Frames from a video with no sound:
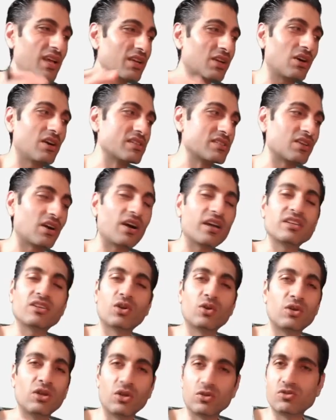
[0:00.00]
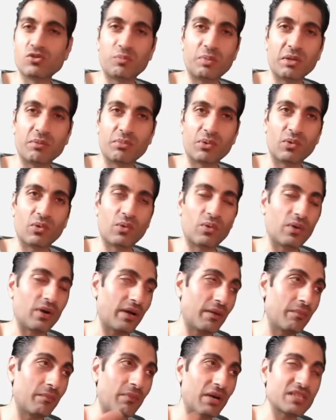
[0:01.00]
Guys, I know loads of people,
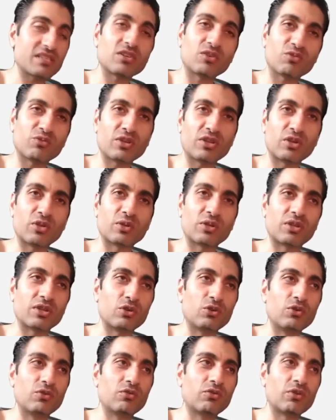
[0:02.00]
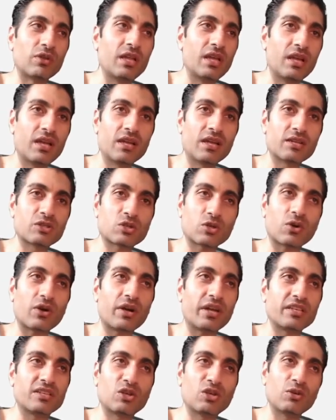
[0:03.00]
myself included, who've
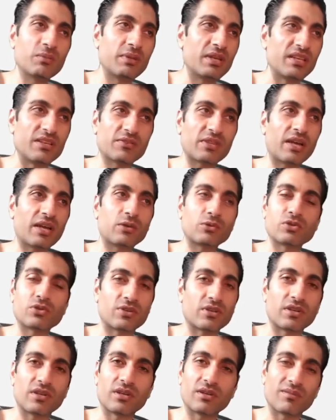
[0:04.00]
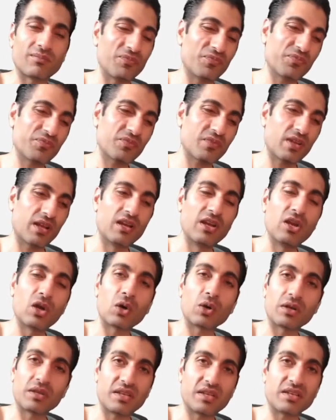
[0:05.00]
tried cumulative delta on a
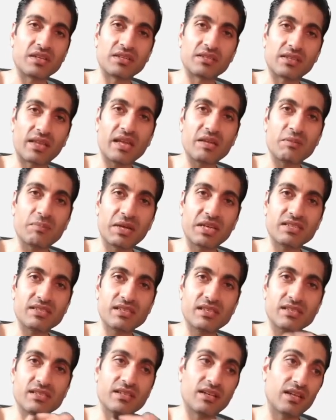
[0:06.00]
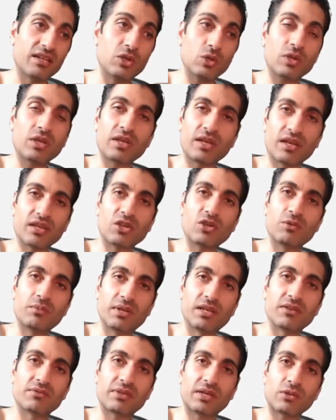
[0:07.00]
longer than a day basis, like looking at
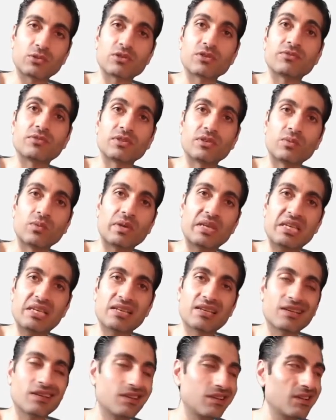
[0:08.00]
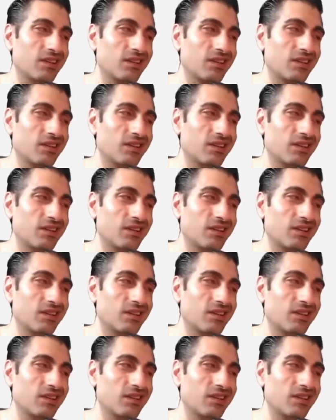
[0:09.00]
cumulative delta for the week.